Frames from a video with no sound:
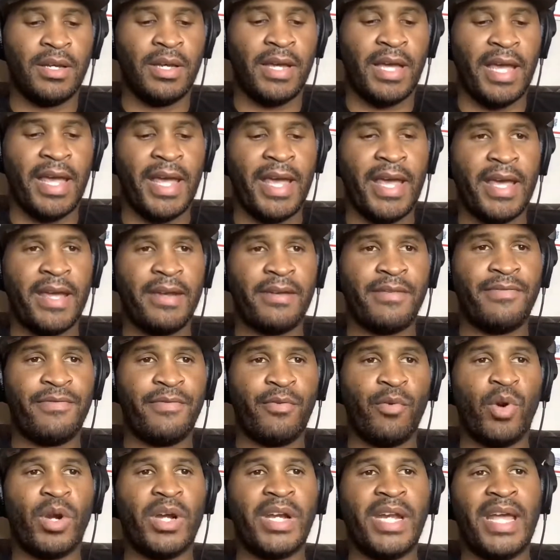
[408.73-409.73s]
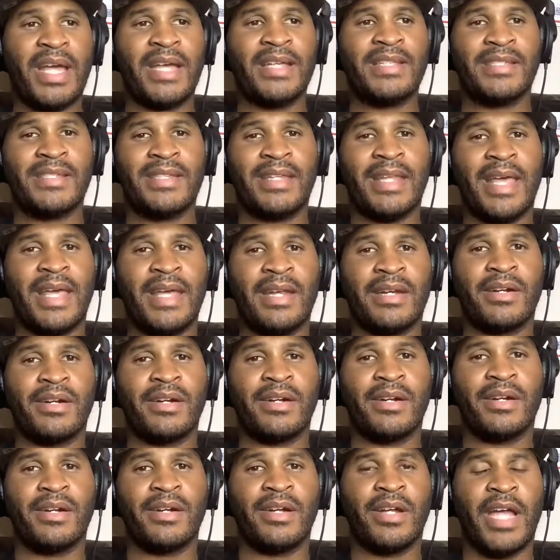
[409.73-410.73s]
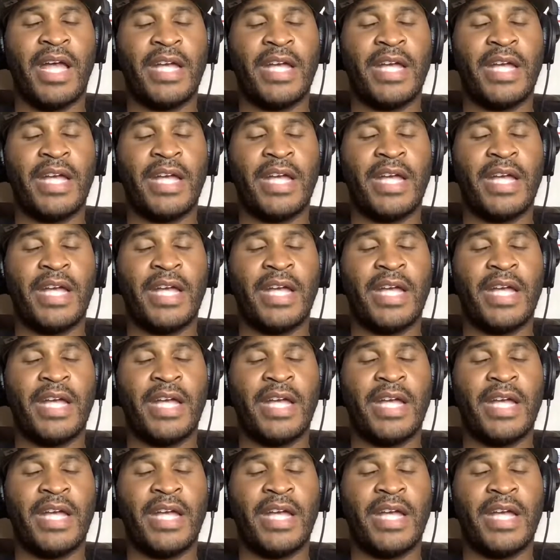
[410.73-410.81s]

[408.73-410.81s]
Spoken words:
And 4 days later,